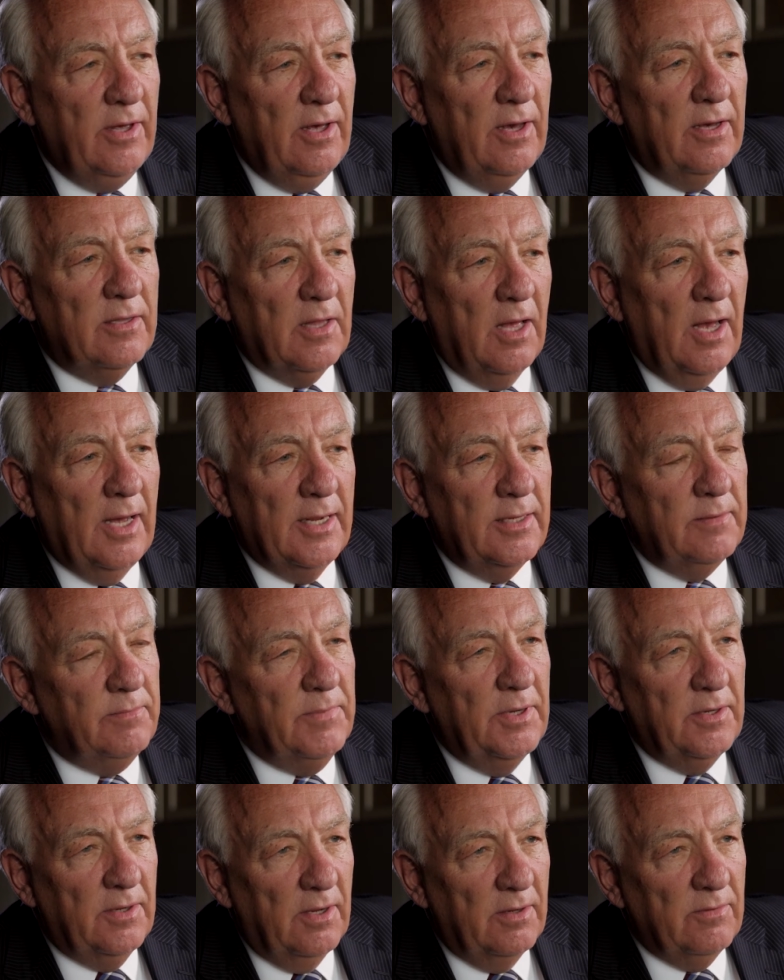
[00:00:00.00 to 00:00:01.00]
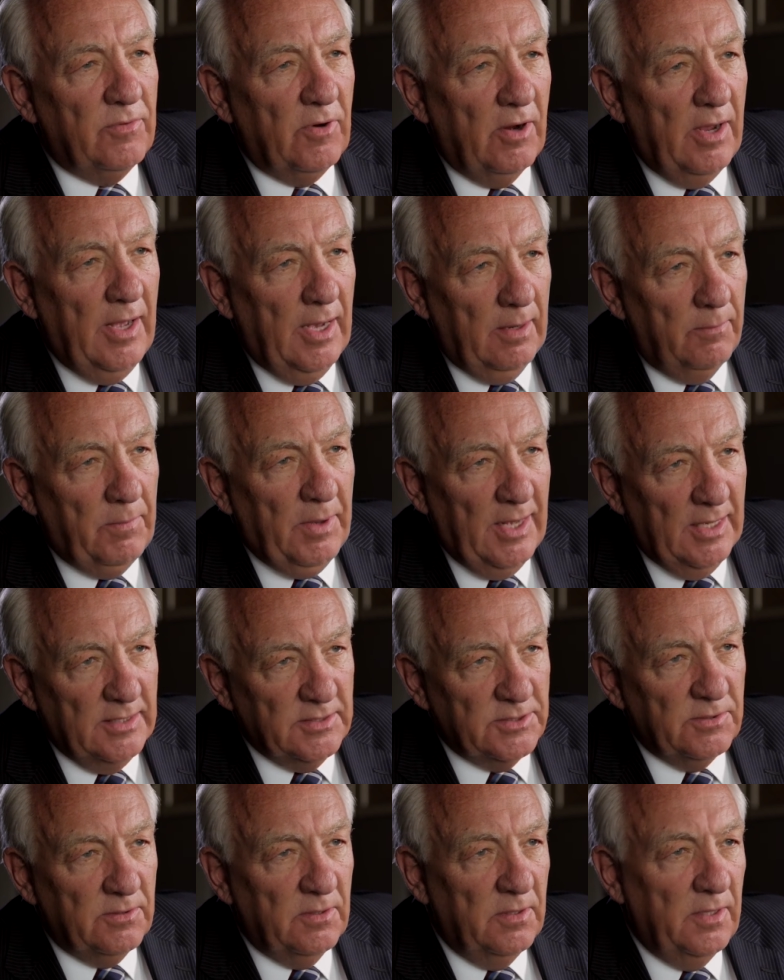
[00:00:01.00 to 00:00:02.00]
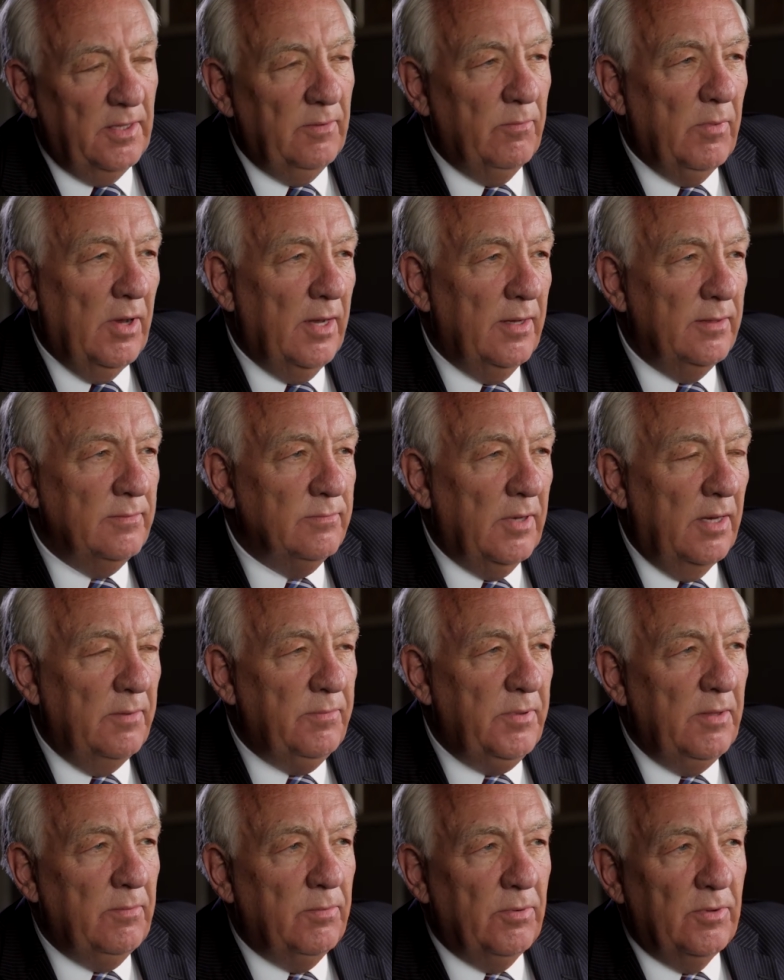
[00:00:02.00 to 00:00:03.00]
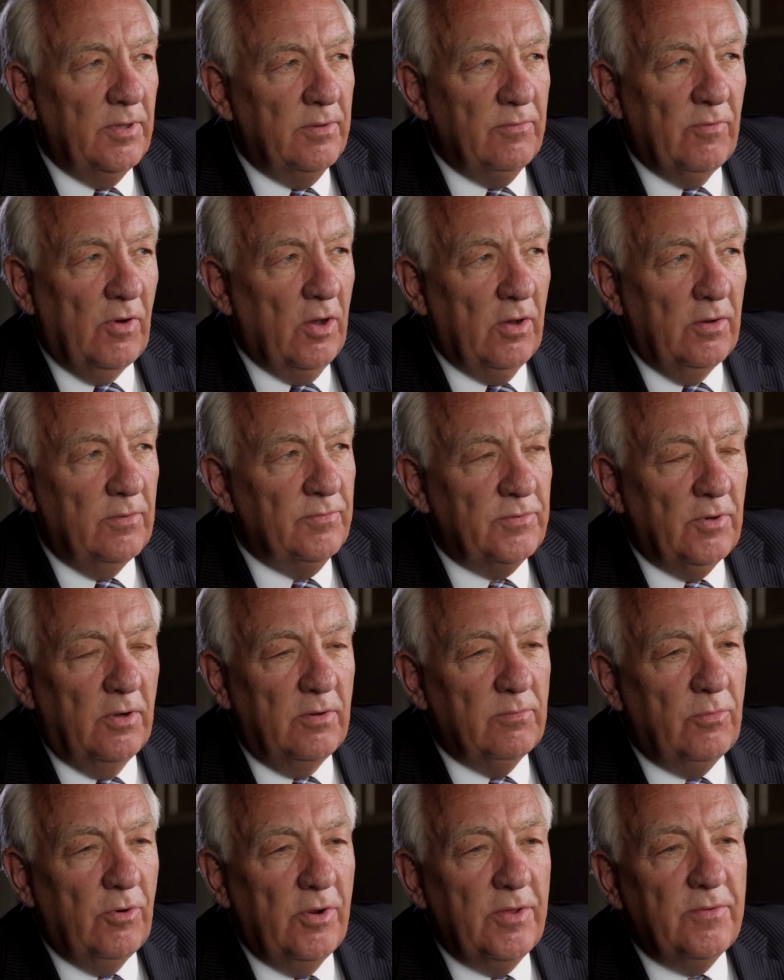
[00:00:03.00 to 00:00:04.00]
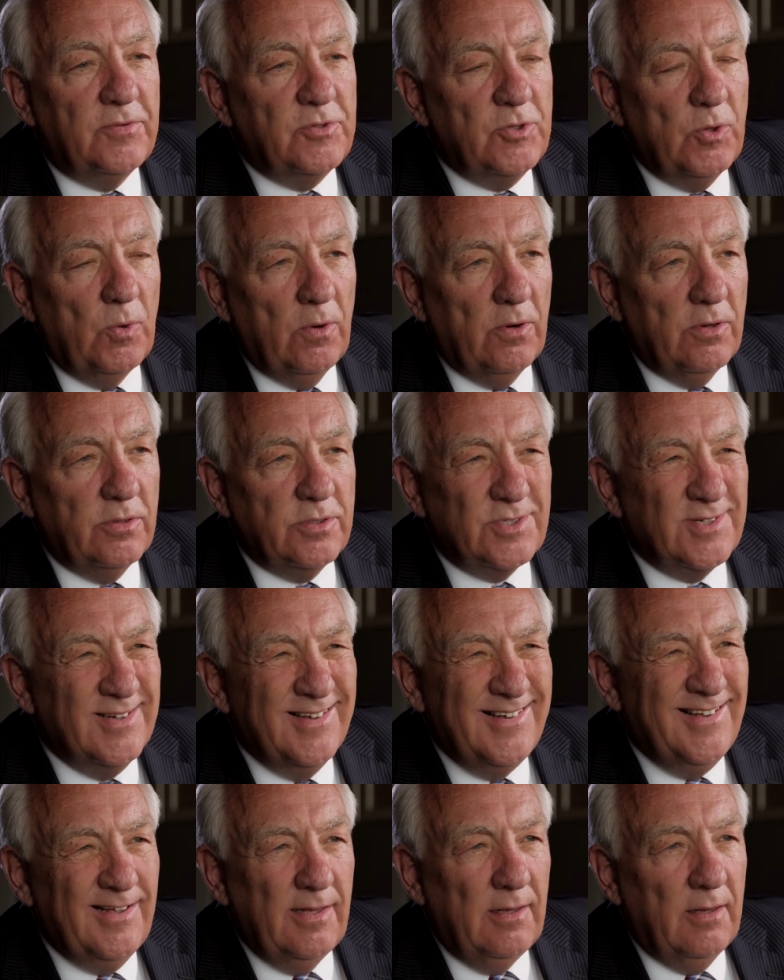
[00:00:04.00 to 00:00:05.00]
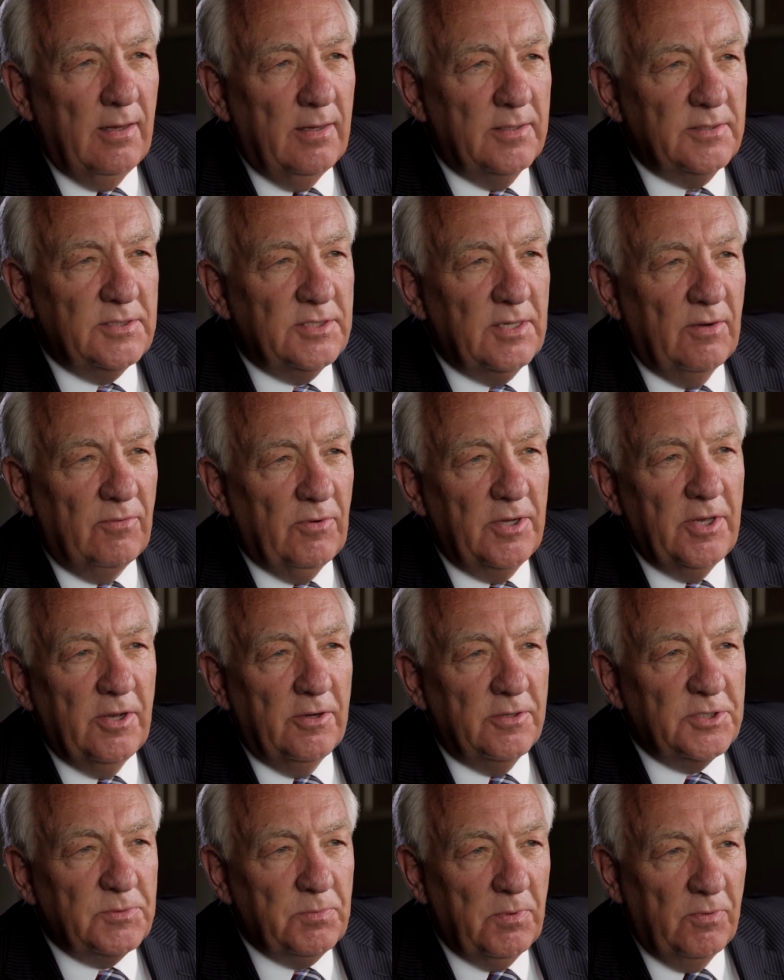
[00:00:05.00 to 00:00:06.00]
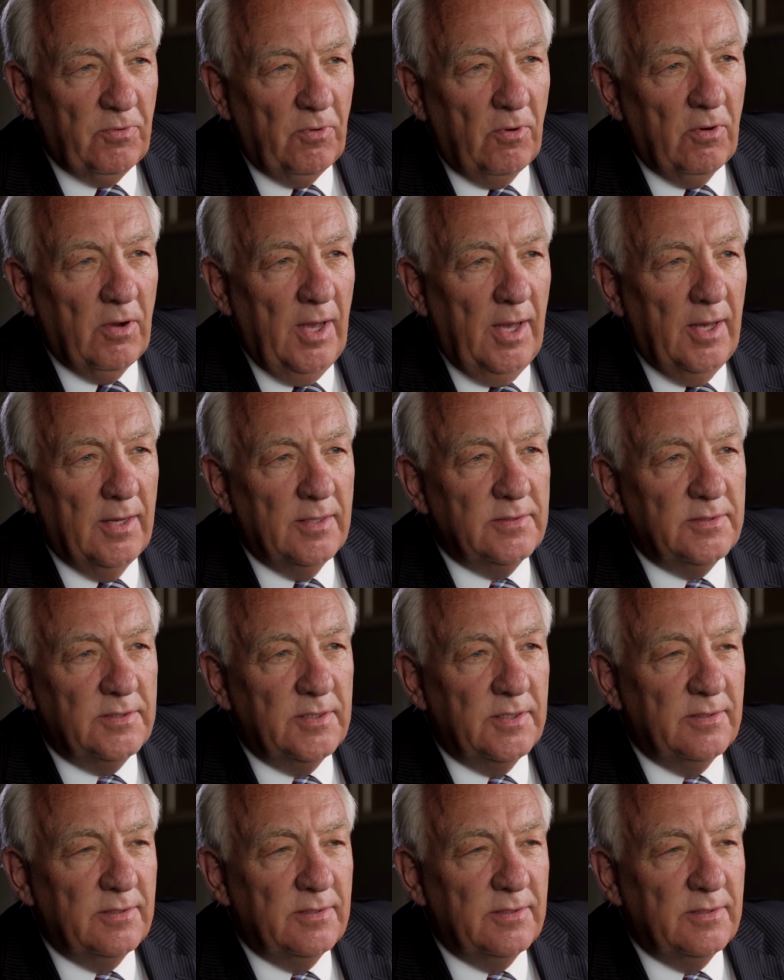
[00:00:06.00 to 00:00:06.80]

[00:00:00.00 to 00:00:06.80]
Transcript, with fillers: a lot had been done very haphazard by, by people involved on brief tours uh, several years beforehand.